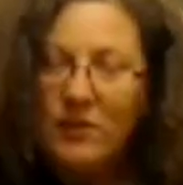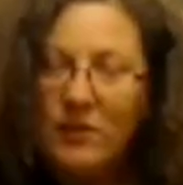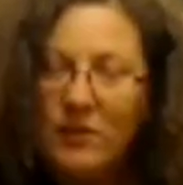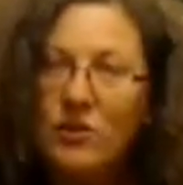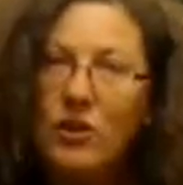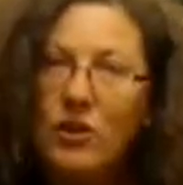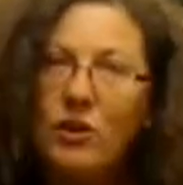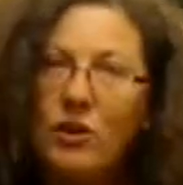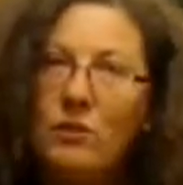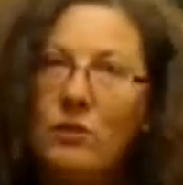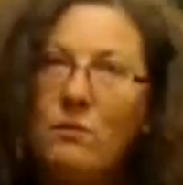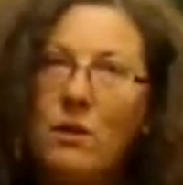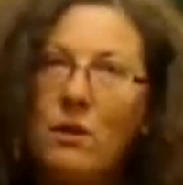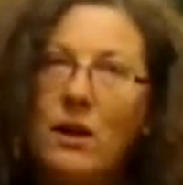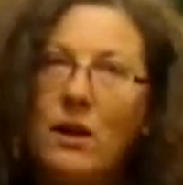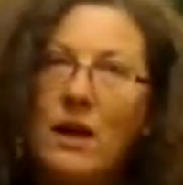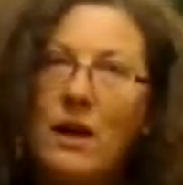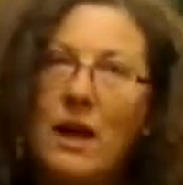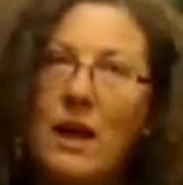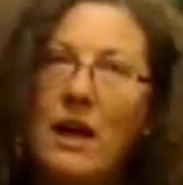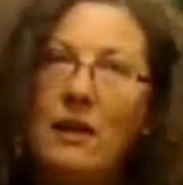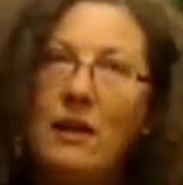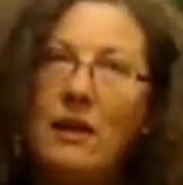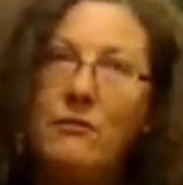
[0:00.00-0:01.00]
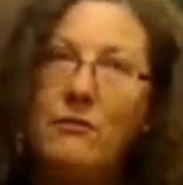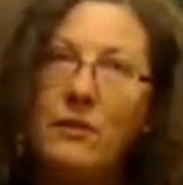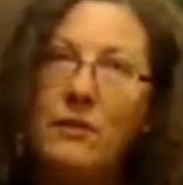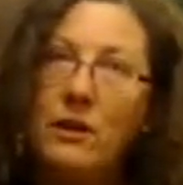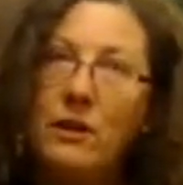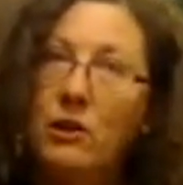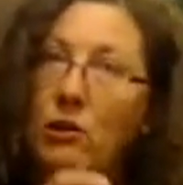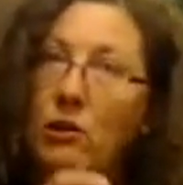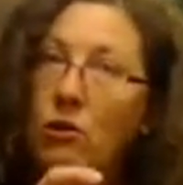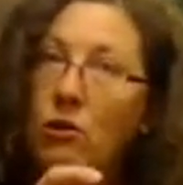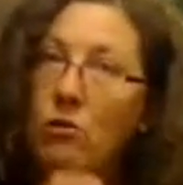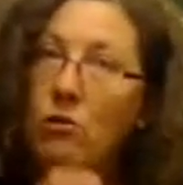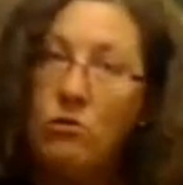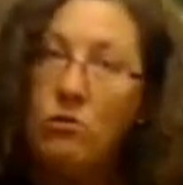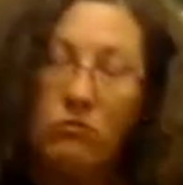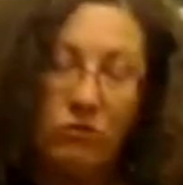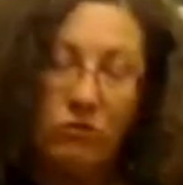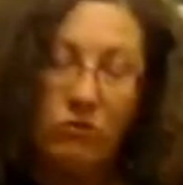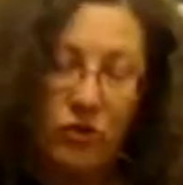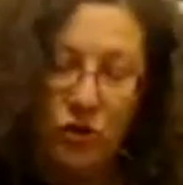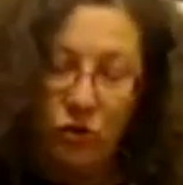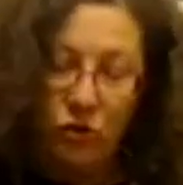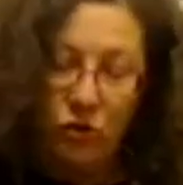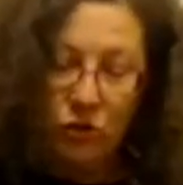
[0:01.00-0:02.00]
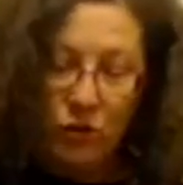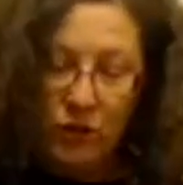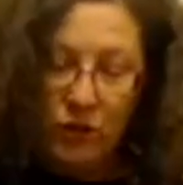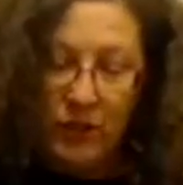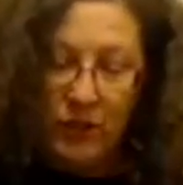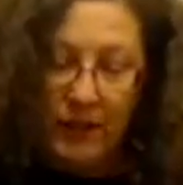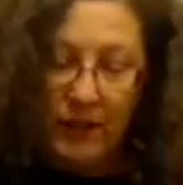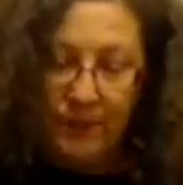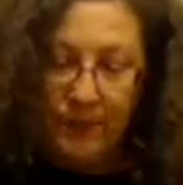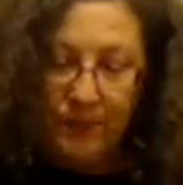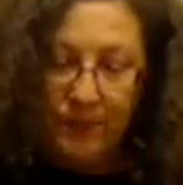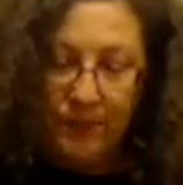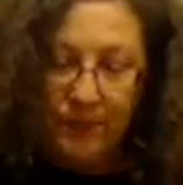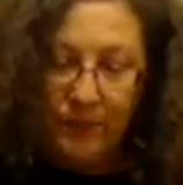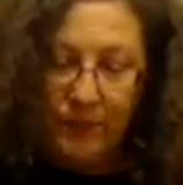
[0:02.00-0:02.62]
So you might have longer or shorter.